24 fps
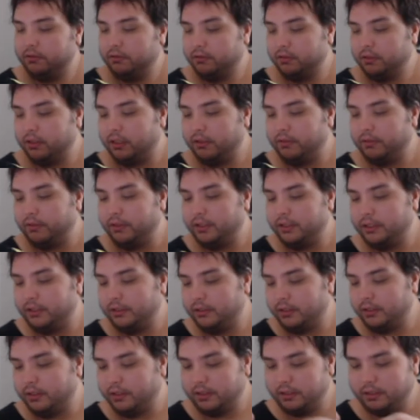know,
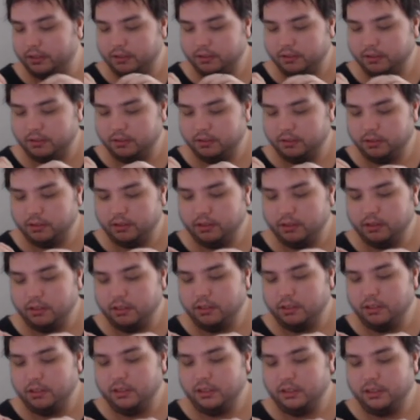redo the
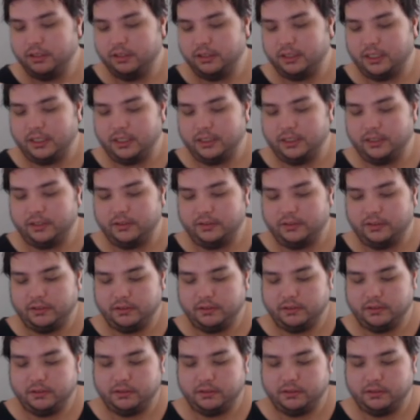size of it.